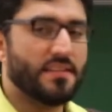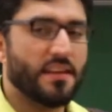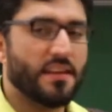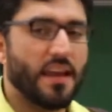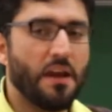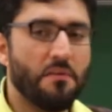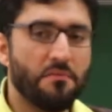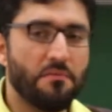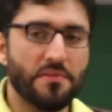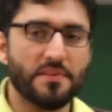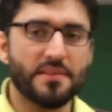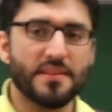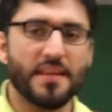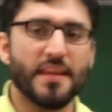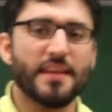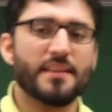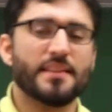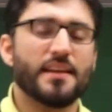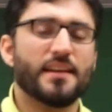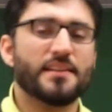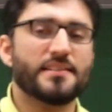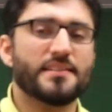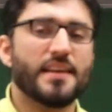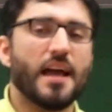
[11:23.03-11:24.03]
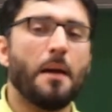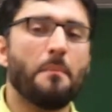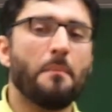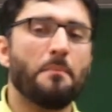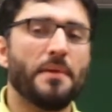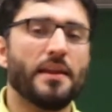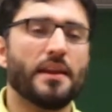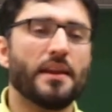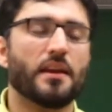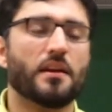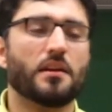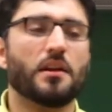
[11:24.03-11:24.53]
everything that's
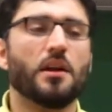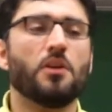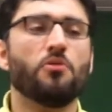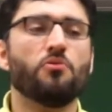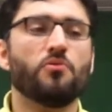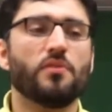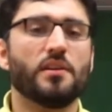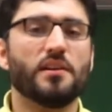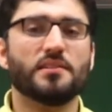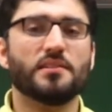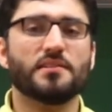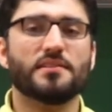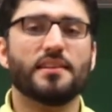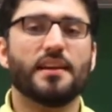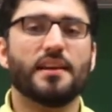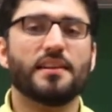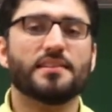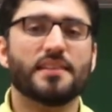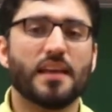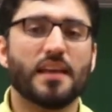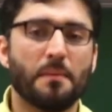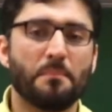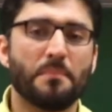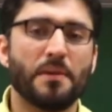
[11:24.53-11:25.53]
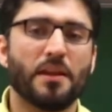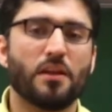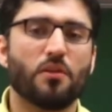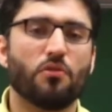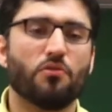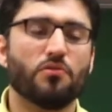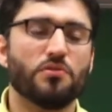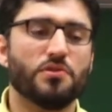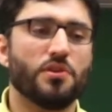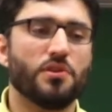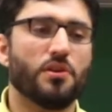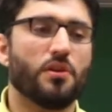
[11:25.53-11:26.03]
happening around us, that's happening
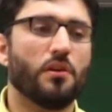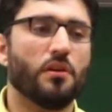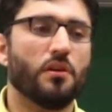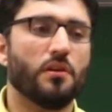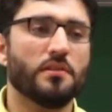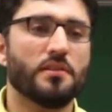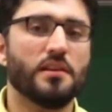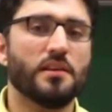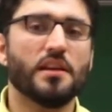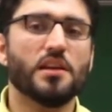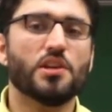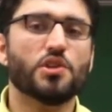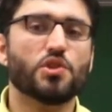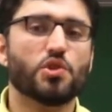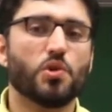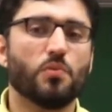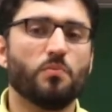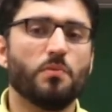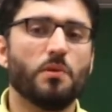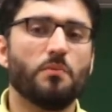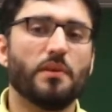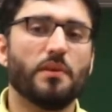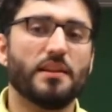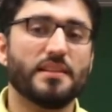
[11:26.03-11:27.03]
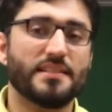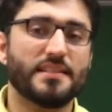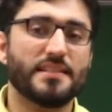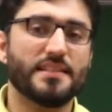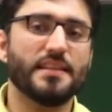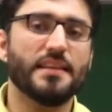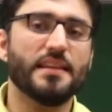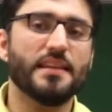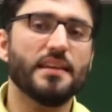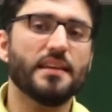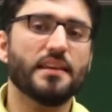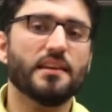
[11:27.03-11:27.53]
on the earth, so we will
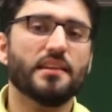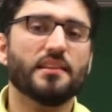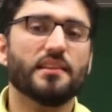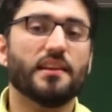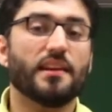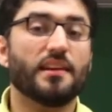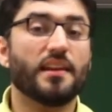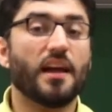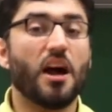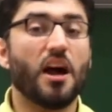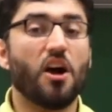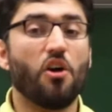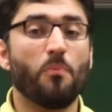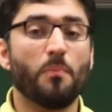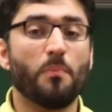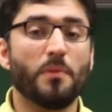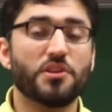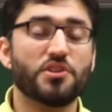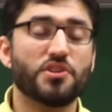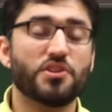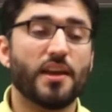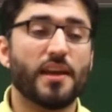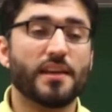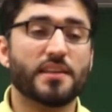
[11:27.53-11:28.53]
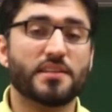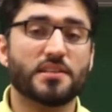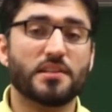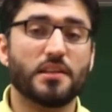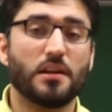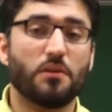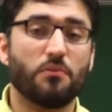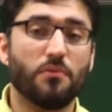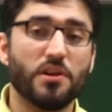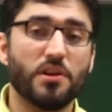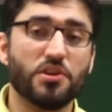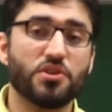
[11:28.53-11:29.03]
see that how much
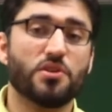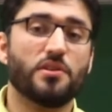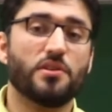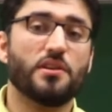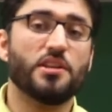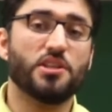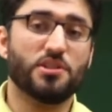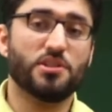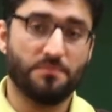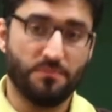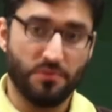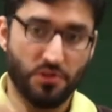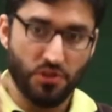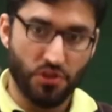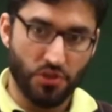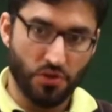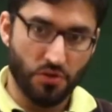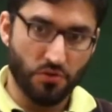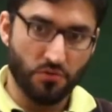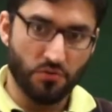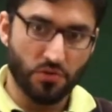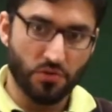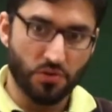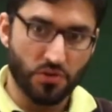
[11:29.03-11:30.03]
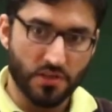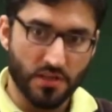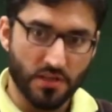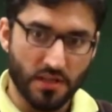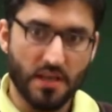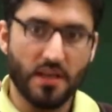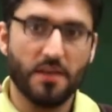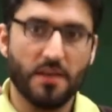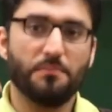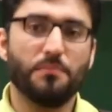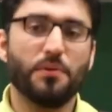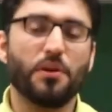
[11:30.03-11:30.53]
acceleration is produced
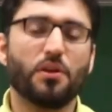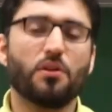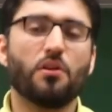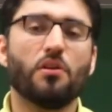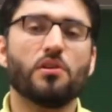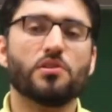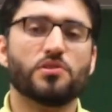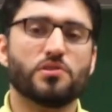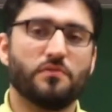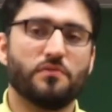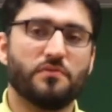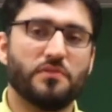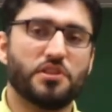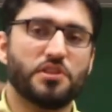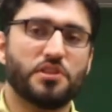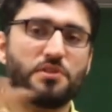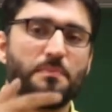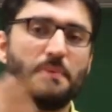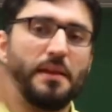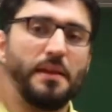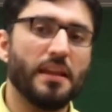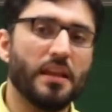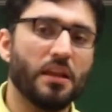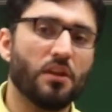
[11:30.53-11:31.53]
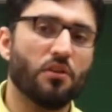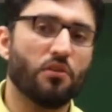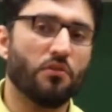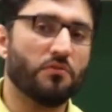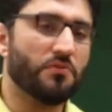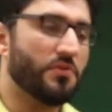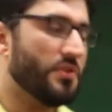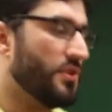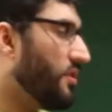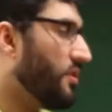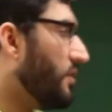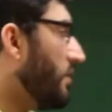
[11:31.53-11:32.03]
because of the spinning of
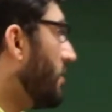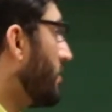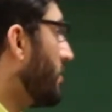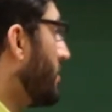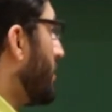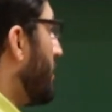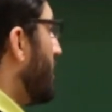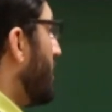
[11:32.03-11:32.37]
the earth.